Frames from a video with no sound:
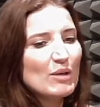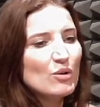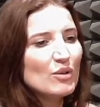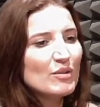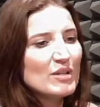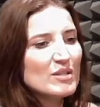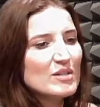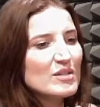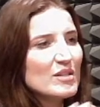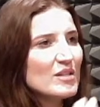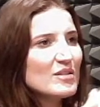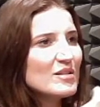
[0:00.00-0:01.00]
not
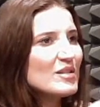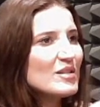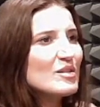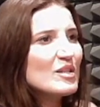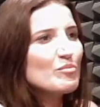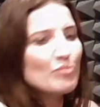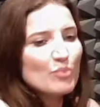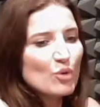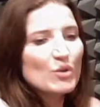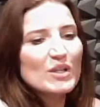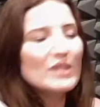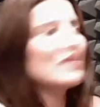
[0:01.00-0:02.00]
these
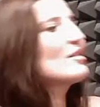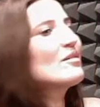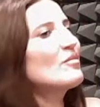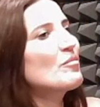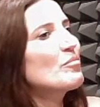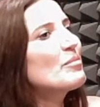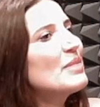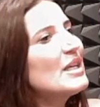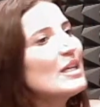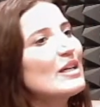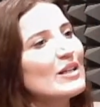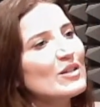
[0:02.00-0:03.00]
broken
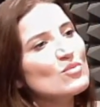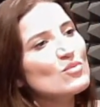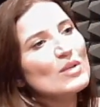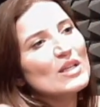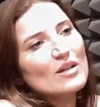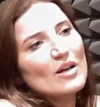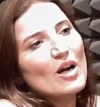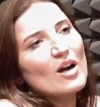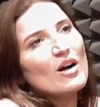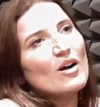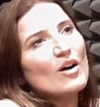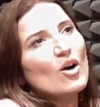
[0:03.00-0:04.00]
beings. We
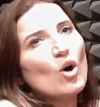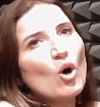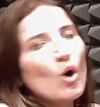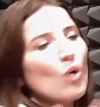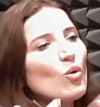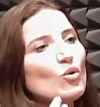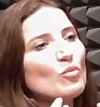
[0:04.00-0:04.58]
are whole.